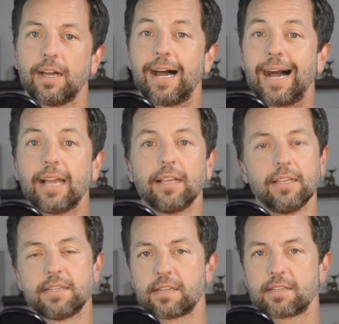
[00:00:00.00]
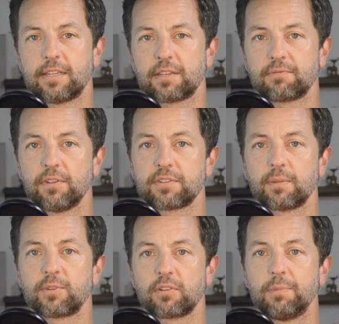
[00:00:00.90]
a highly successful
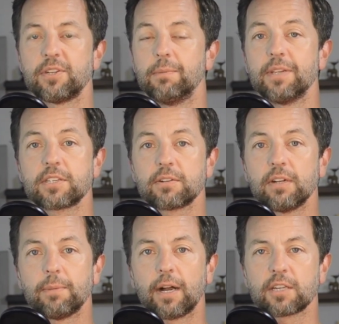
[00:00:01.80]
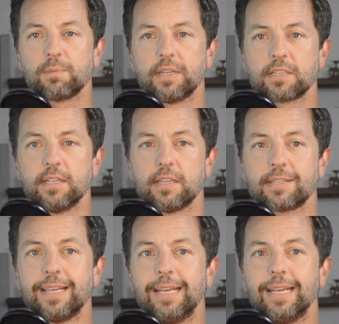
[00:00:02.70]
subscription mystery box business,